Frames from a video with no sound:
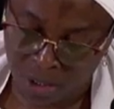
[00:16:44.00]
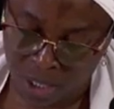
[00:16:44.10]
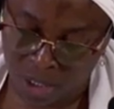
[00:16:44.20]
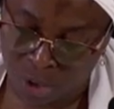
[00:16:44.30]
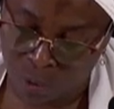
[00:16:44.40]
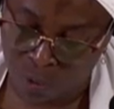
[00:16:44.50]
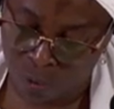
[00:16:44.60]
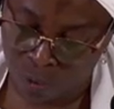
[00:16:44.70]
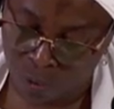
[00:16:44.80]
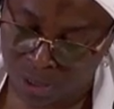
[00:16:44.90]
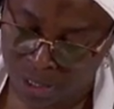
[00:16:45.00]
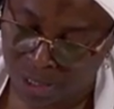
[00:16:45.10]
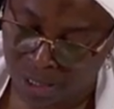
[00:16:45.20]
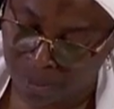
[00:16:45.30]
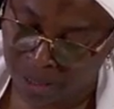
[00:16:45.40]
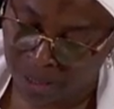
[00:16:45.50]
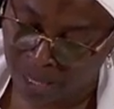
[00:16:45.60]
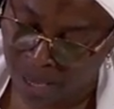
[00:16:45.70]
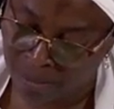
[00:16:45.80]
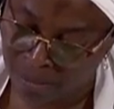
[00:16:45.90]
soft loans and Tabaski
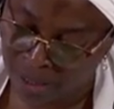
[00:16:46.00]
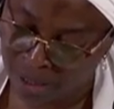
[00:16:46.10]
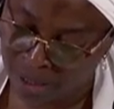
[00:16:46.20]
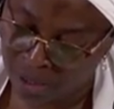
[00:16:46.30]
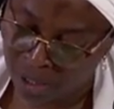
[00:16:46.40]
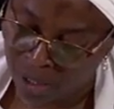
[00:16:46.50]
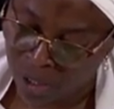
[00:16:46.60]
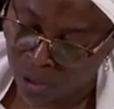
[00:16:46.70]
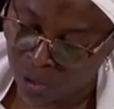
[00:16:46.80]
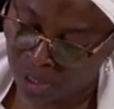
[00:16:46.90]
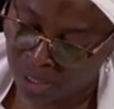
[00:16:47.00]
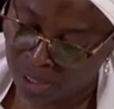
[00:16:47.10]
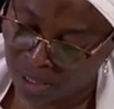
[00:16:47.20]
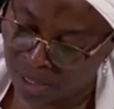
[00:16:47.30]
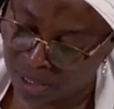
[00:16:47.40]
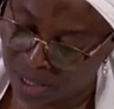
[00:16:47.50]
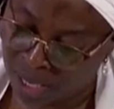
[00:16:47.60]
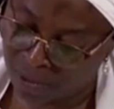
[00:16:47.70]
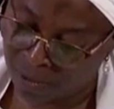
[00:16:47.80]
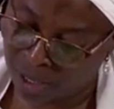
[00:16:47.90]
ram sales to interested
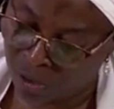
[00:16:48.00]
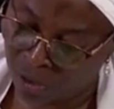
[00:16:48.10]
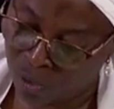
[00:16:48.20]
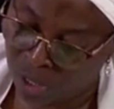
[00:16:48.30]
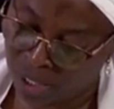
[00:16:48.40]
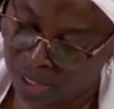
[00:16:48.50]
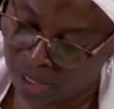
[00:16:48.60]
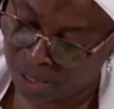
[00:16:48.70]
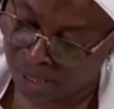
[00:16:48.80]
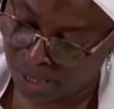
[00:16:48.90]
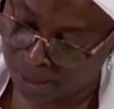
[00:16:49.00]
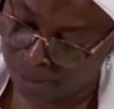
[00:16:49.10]
staff at low interest rate.